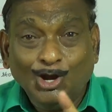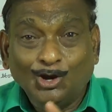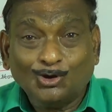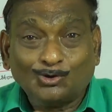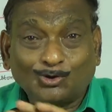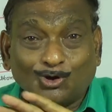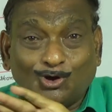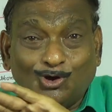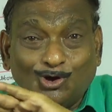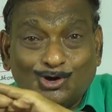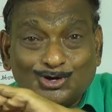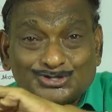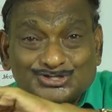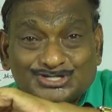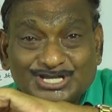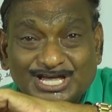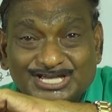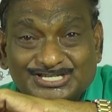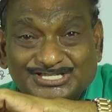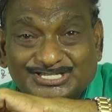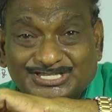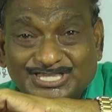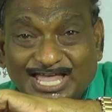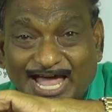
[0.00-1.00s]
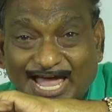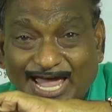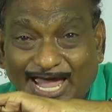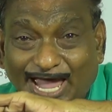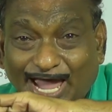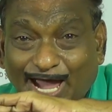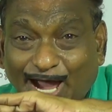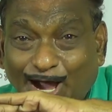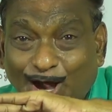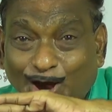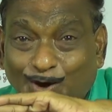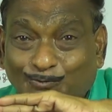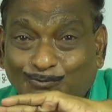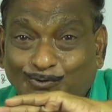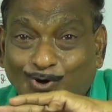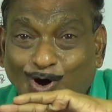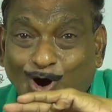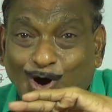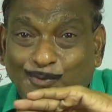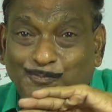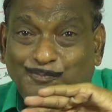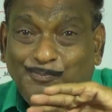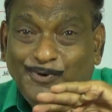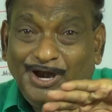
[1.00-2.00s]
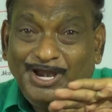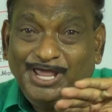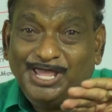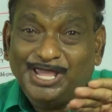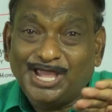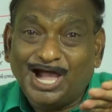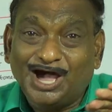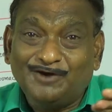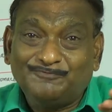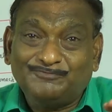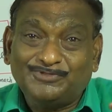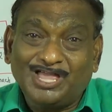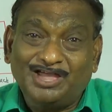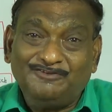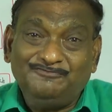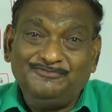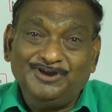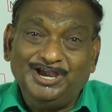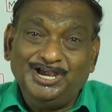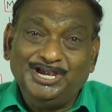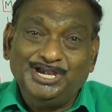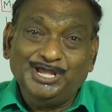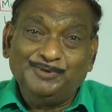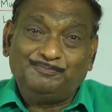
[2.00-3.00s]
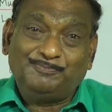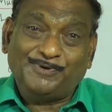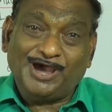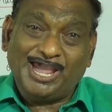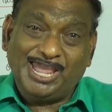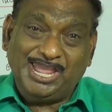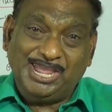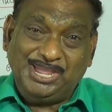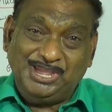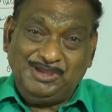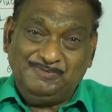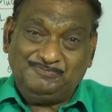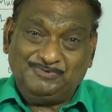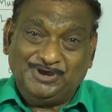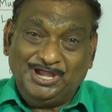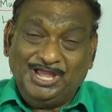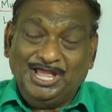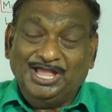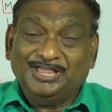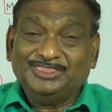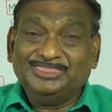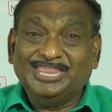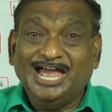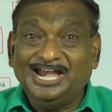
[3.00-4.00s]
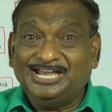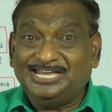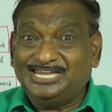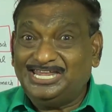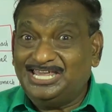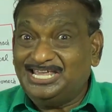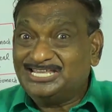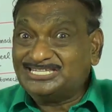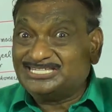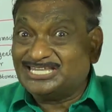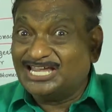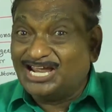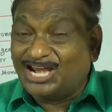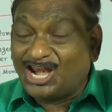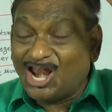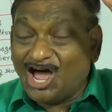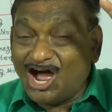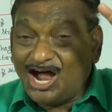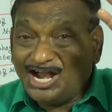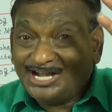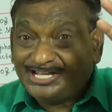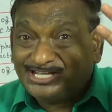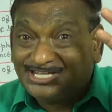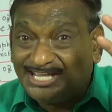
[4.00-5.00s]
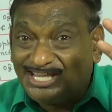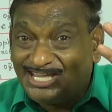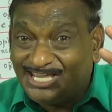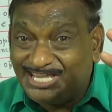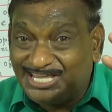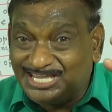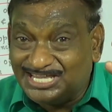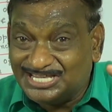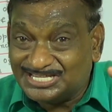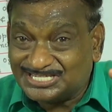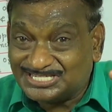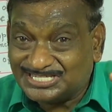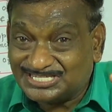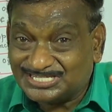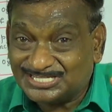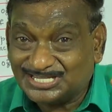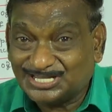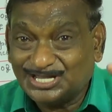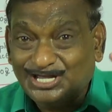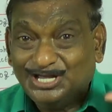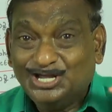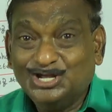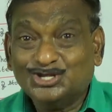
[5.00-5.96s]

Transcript: closes the opening of the windpipe, that is glottis,